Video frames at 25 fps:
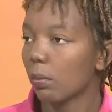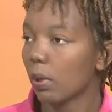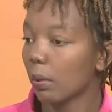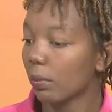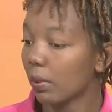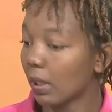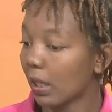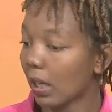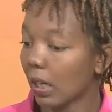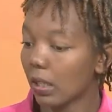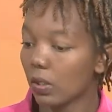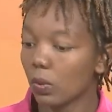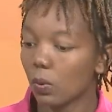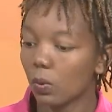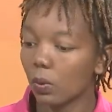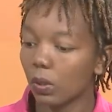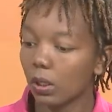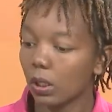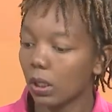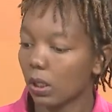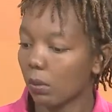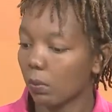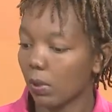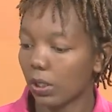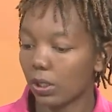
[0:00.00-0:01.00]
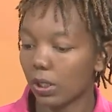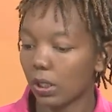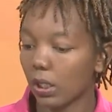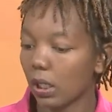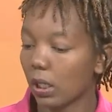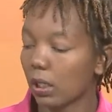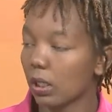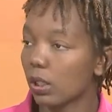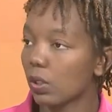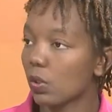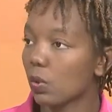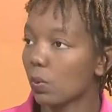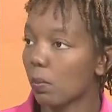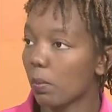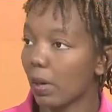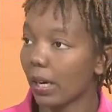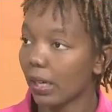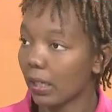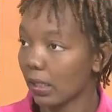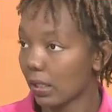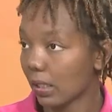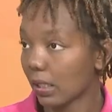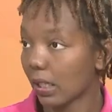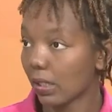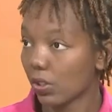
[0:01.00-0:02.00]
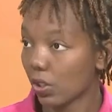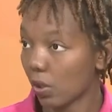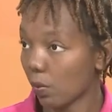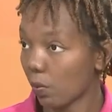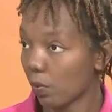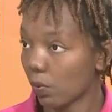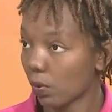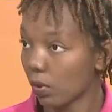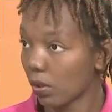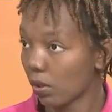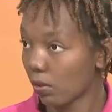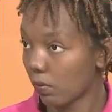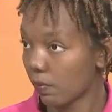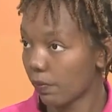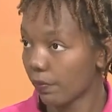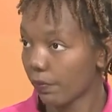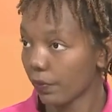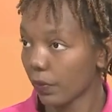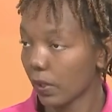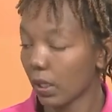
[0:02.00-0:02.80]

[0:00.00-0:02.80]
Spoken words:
in Mashinani to buy such a board,